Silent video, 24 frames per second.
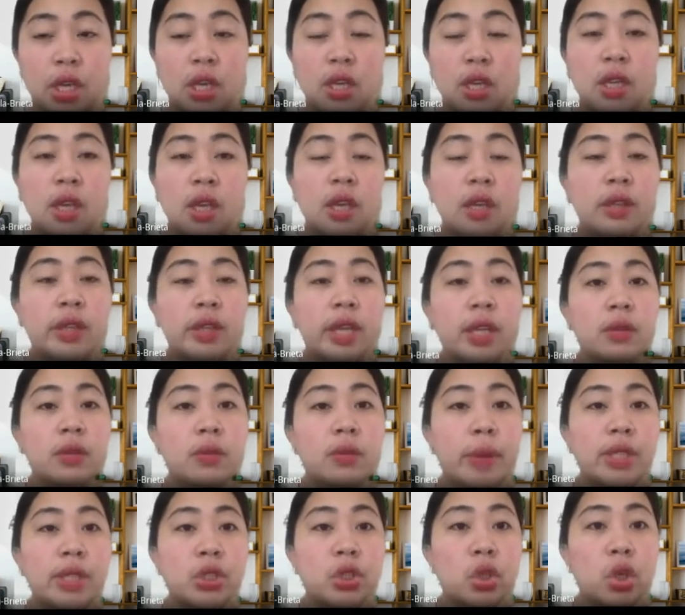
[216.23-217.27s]
That makes your
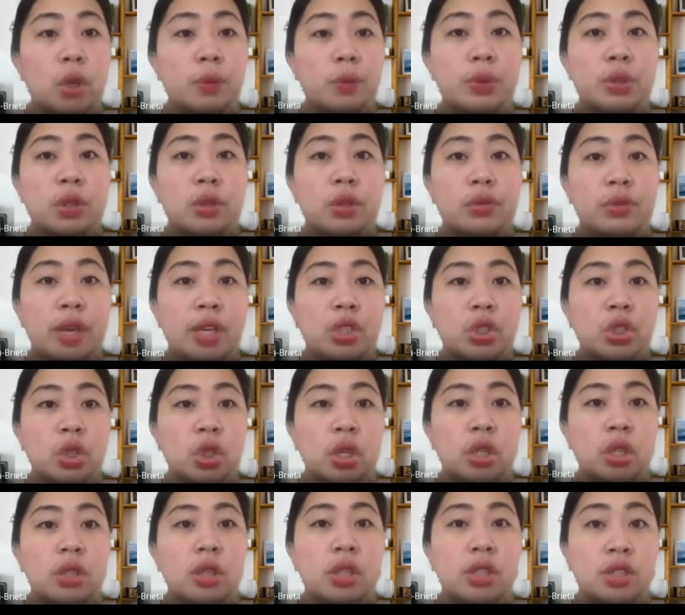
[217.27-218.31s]
observation
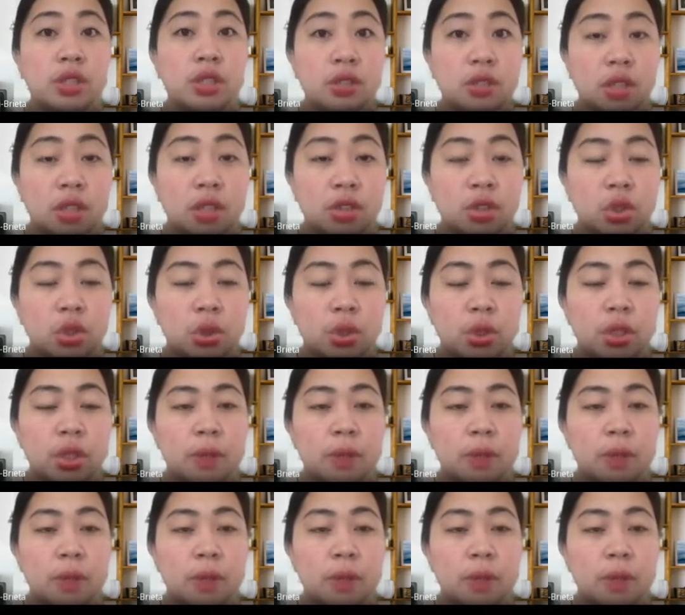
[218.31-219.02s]
structured.